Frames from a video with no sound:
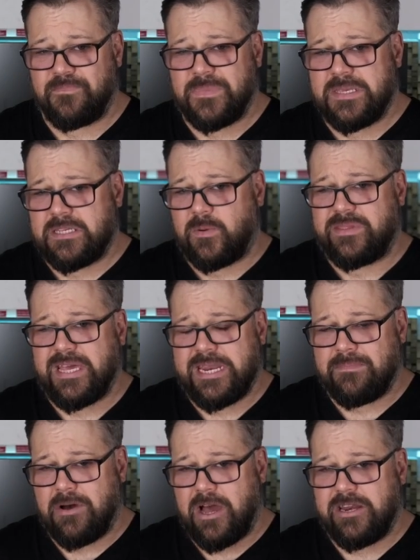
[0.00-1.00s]
So with that in
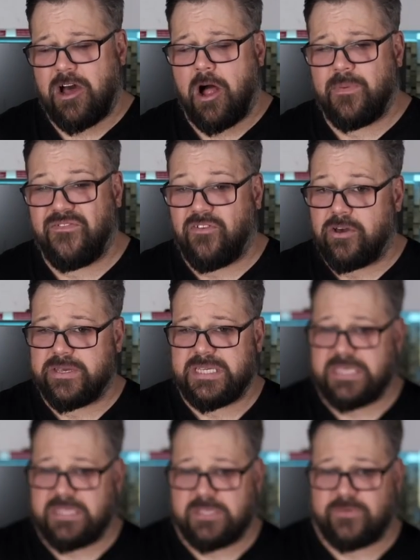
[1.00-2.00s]
mind, I'll be focusing
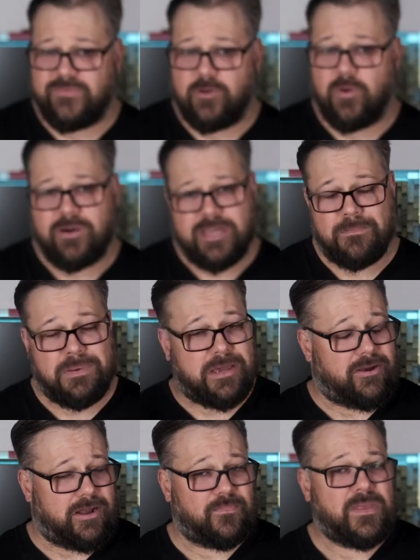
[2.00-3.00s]
this review on
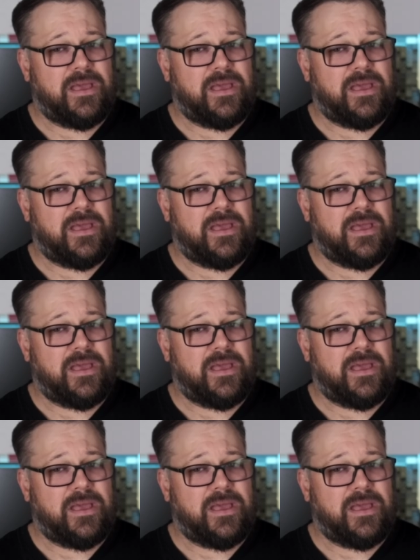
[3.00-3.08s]
comparing